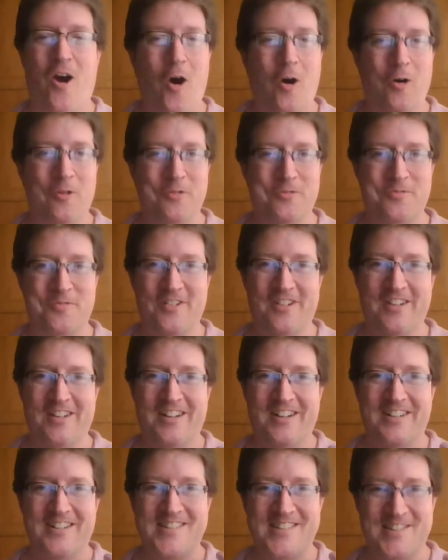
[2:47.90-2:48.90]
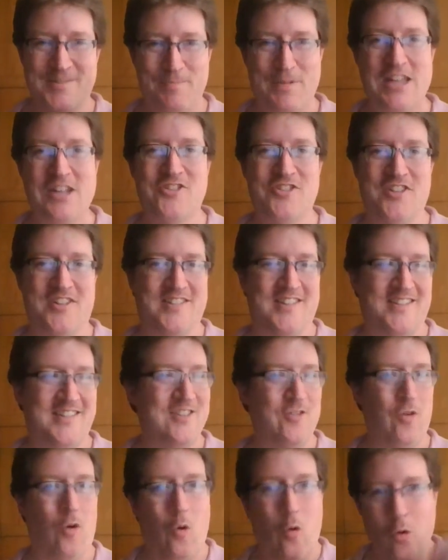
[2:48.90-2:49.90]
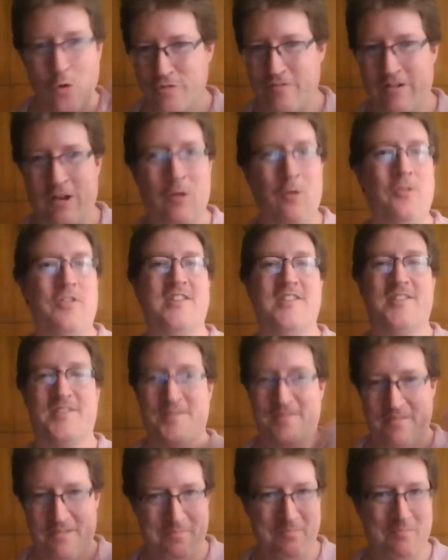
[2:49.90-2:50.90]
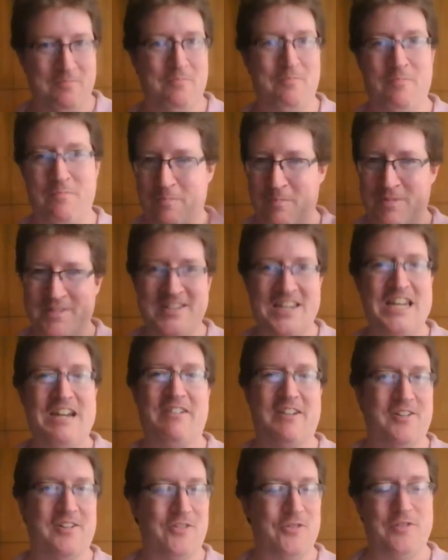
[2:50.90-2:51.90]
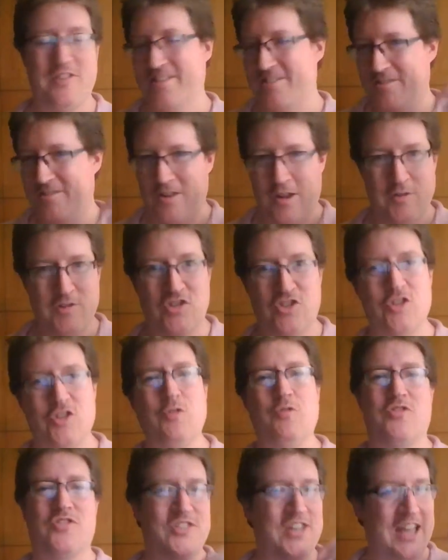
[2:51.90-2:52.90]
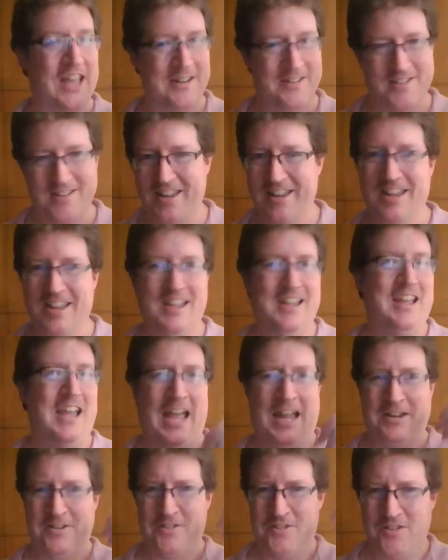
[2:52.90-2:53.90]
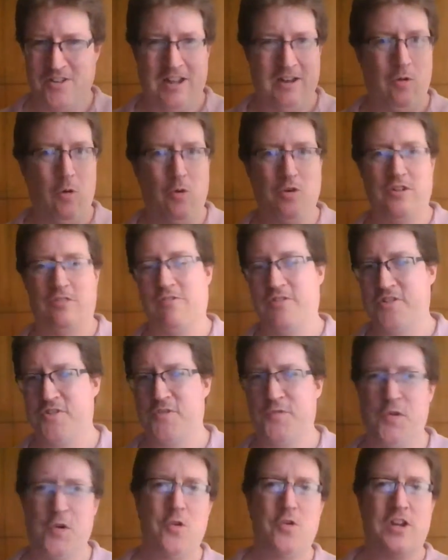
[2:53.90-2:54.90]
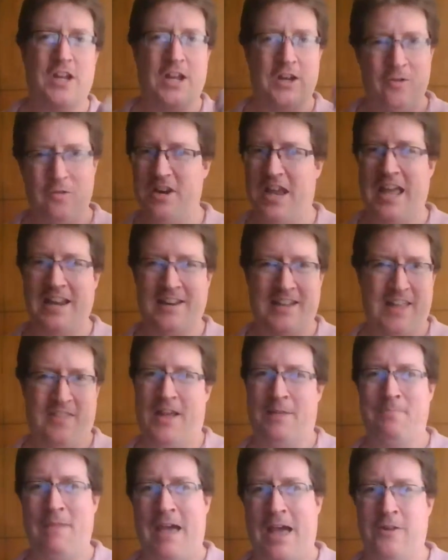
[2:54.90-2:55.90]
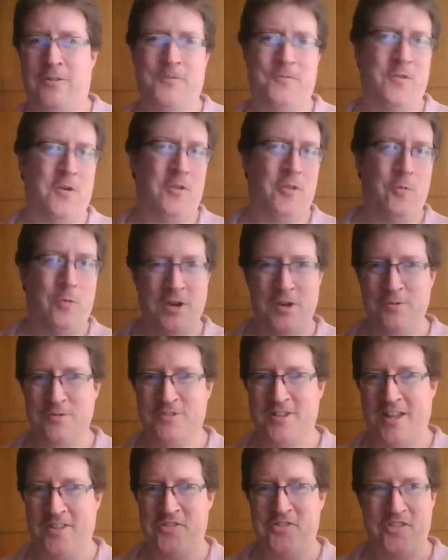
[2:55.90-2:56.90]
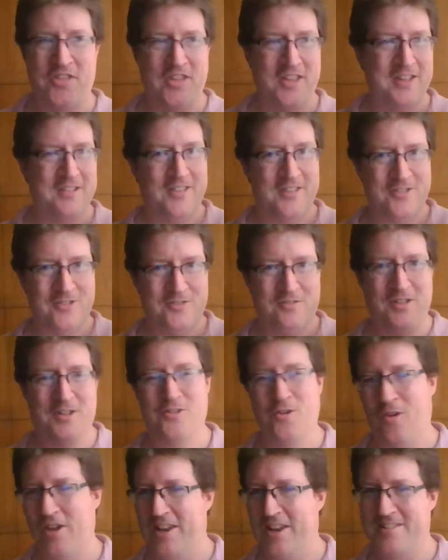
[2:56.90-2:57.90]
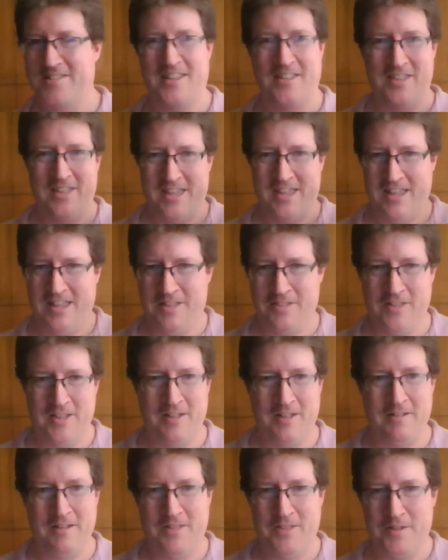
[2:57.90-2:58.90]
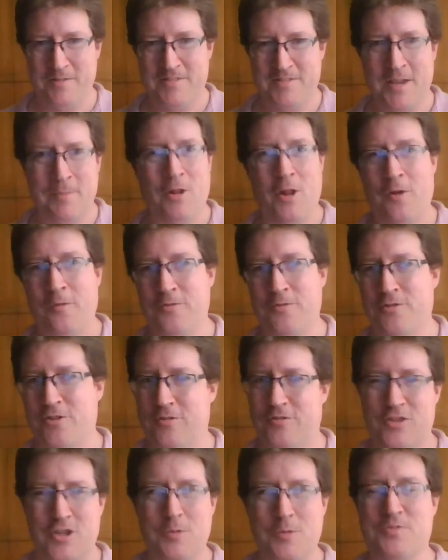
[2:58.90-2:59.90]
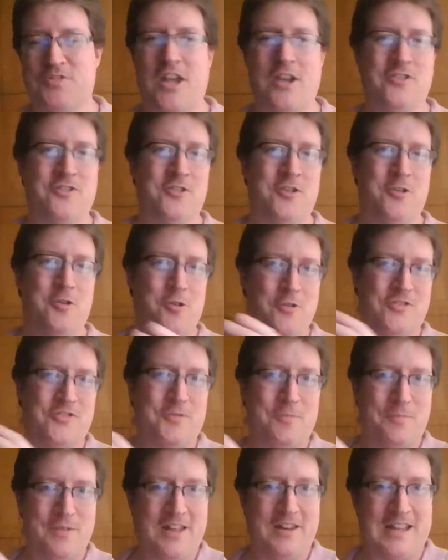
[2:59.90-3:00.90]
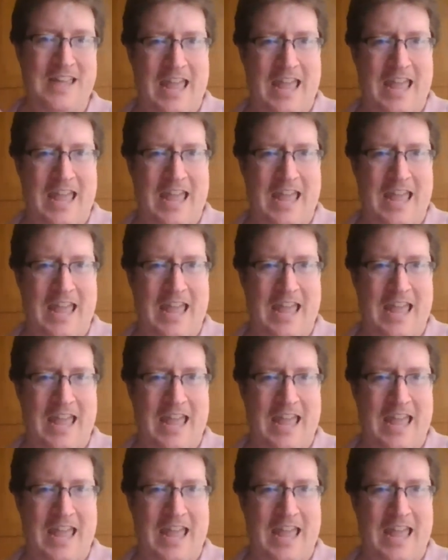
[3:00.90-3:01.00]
of speeches as he's ordering all these materials, all these you know, suits, and and and order all this food, and and get that man on the phone, the one who tends the, the, the toilets in the in the the Tempelhof tube station, who used to be an